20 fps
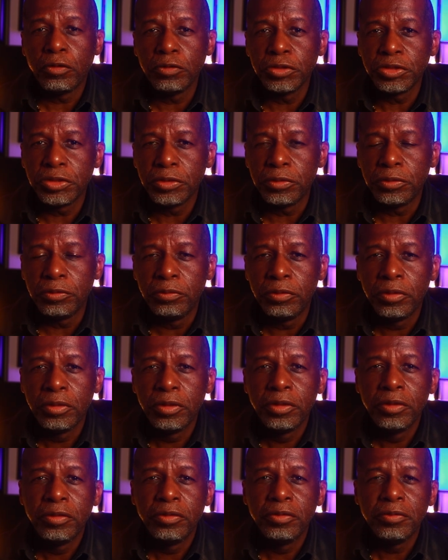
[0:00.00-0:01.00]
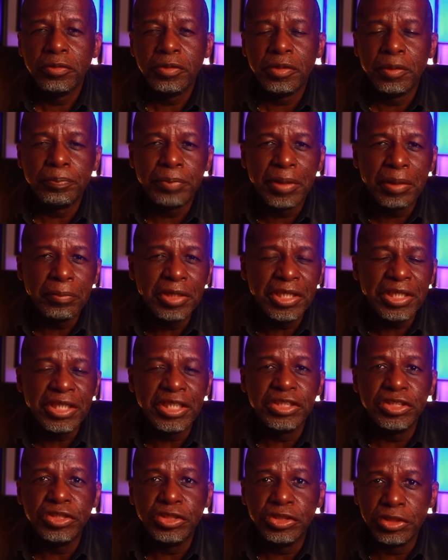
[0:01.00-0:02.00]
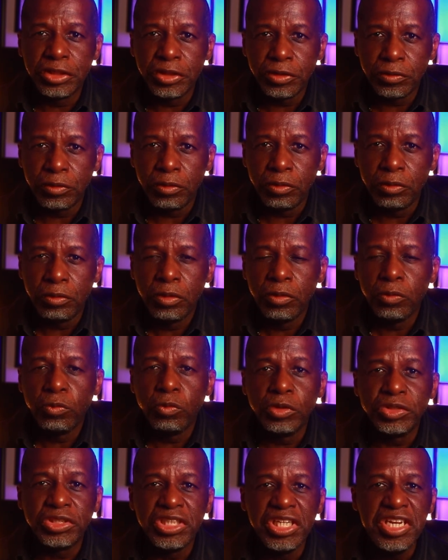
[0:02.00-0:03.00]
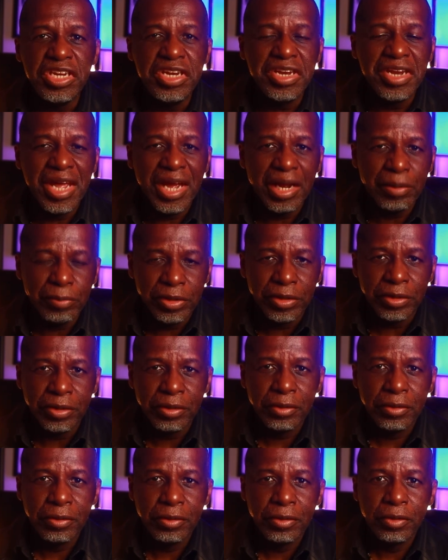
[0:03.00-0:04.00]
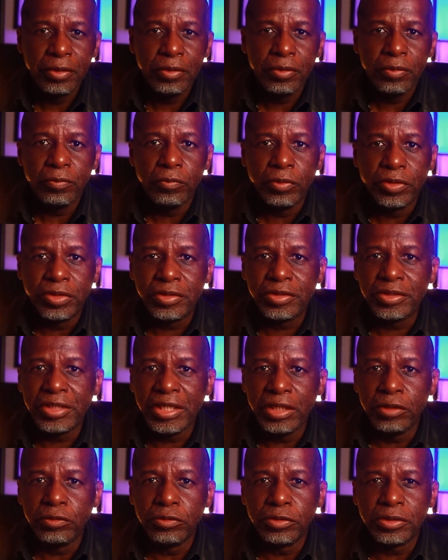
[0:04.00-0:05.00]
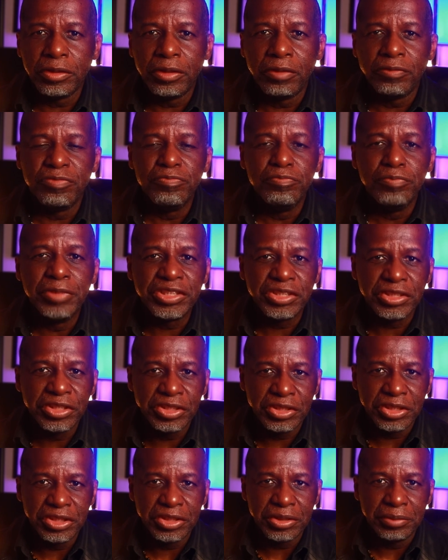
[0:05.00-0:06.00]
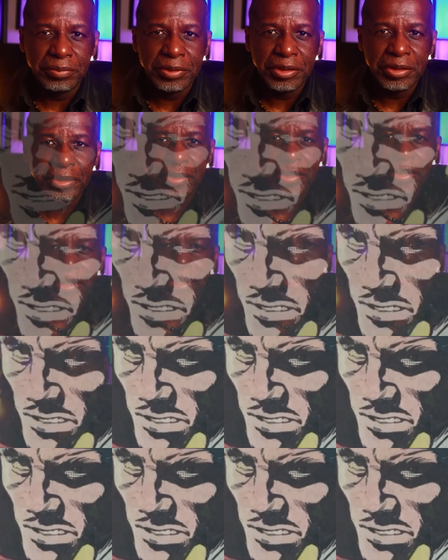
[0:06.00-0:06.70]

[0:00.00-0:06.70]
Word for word: Also, the public in general was enamored with the tales of mysticism